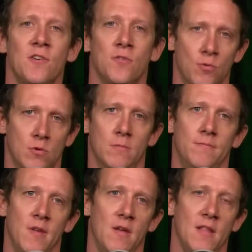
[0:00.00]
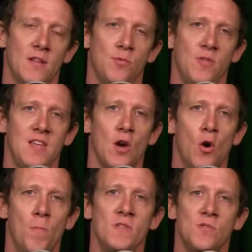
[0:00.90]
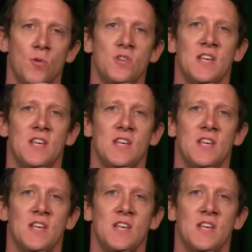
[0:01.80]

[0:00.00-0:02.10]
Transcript: tool? That's what the open source